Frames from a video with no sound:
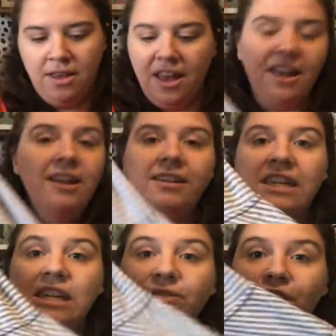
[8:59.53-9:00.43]
I didn't
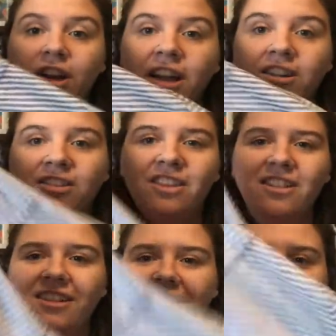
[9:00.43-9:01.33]
even look. I just thought
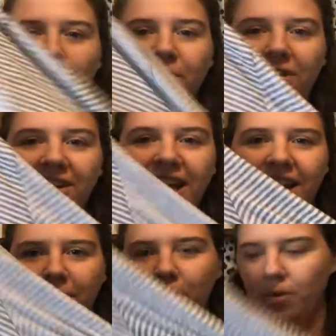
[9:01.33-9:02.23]
the label looked kind
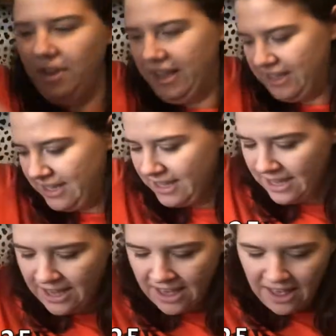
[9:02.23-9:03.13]
of cool and
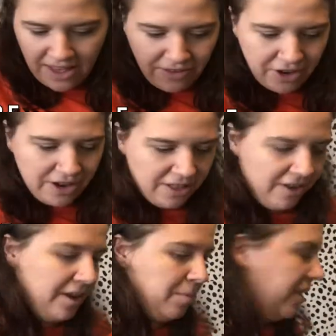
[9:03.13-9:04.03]
I figured I'd look it up